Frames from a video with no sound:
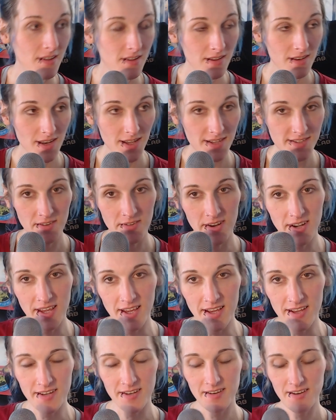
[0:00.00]
'That's already
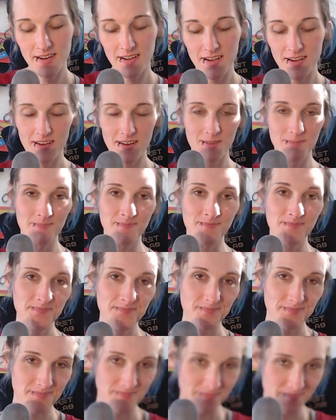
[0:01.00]
it.
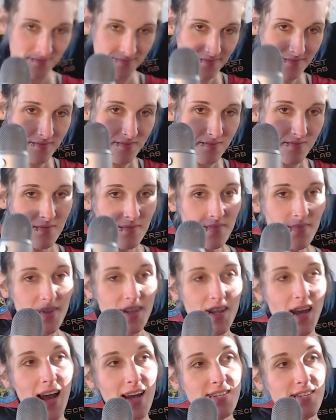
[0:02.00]

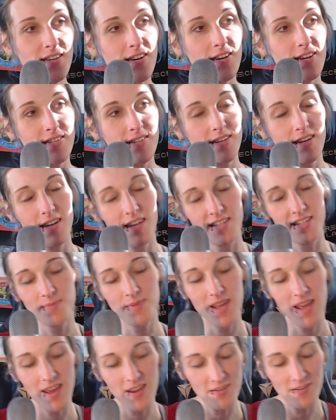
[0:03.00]
I saw this in a Let's
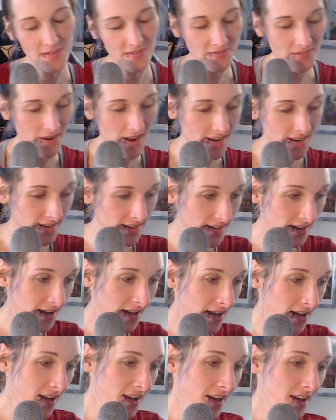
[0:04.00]
Play of a friend,
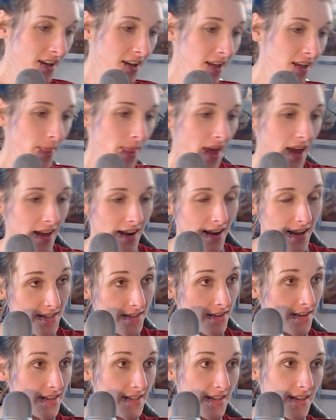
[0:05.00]
and I
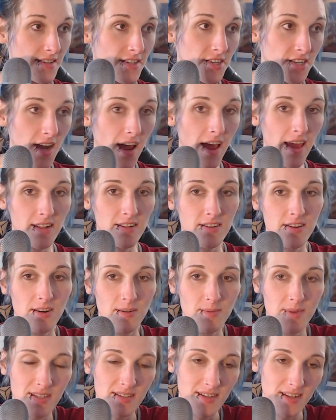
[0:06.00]
saw this as a child,
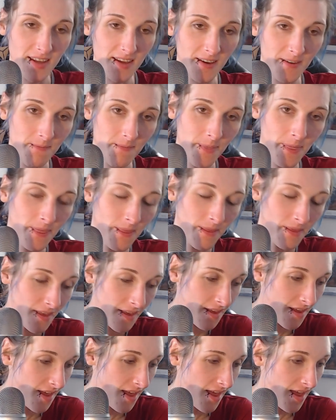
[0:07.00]
obviously.
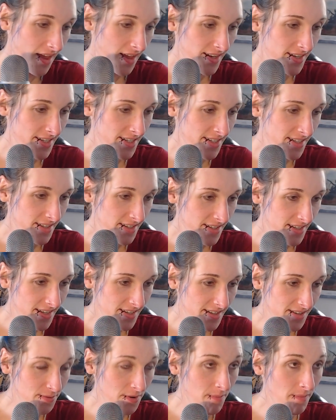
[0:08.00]
And
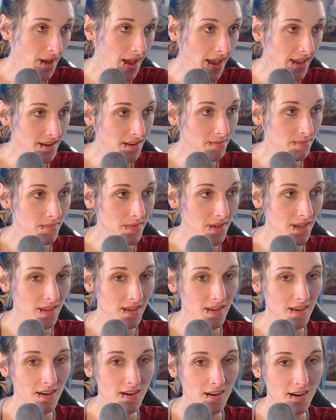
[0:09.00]
this reminded
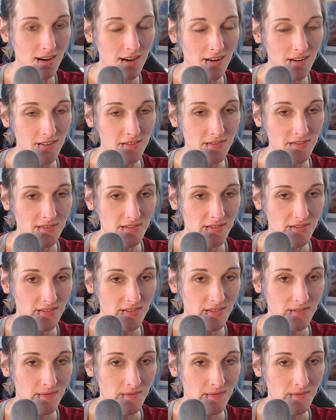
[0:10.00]
me of